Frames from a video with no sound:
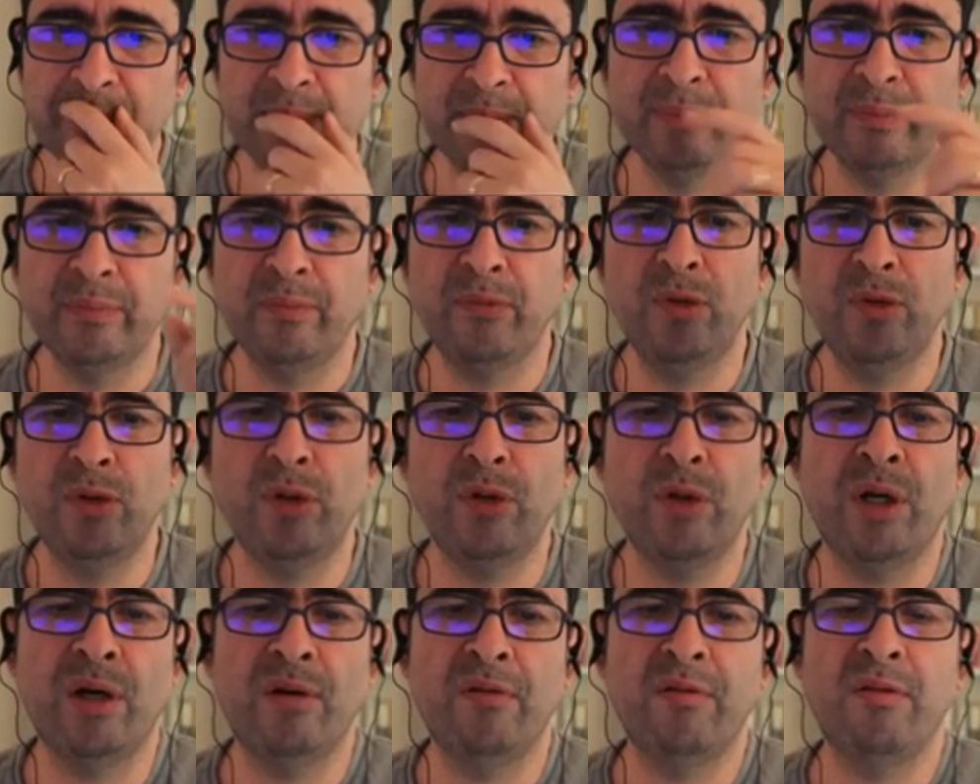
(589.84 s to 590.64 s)
So you
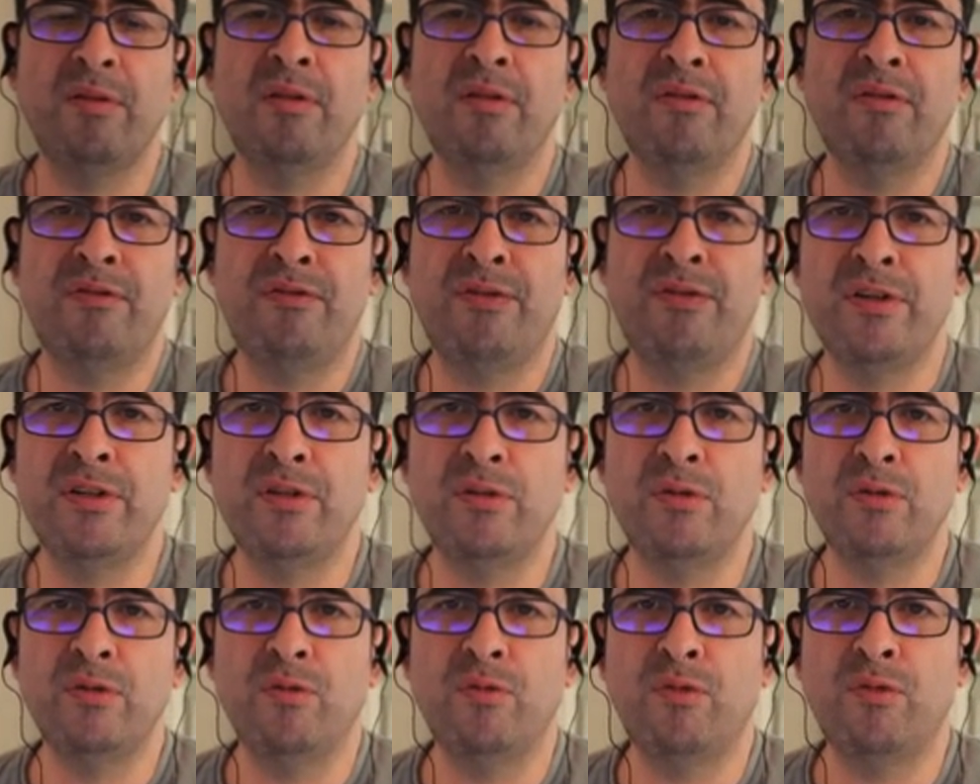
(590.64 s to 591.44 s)
have
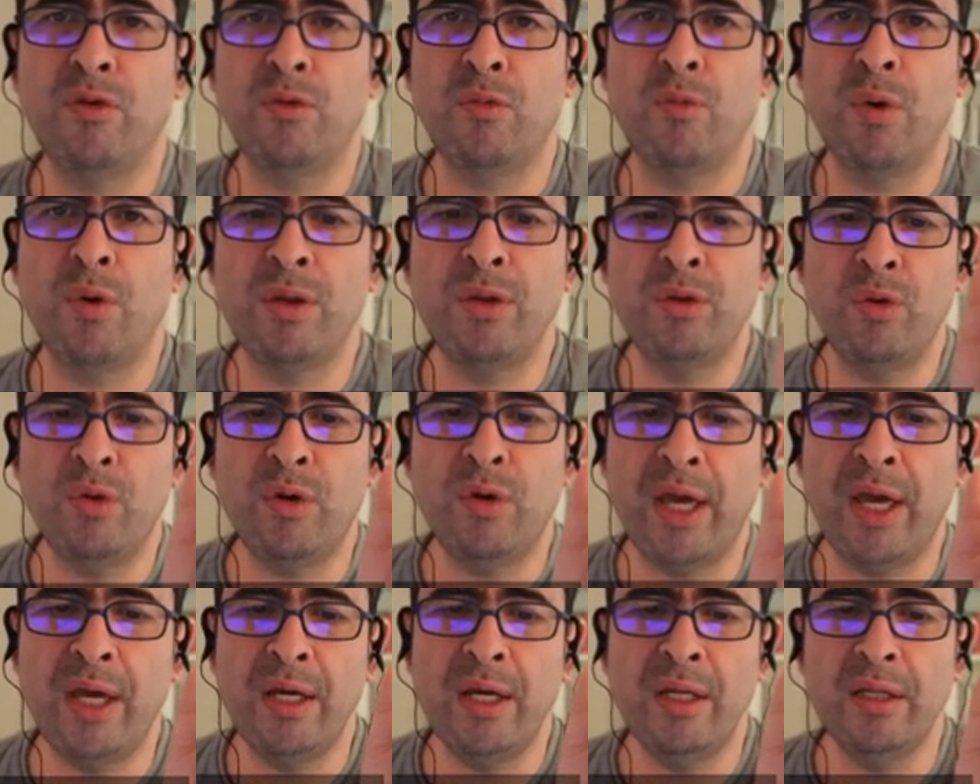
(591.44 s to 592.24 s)
first from 1 to K,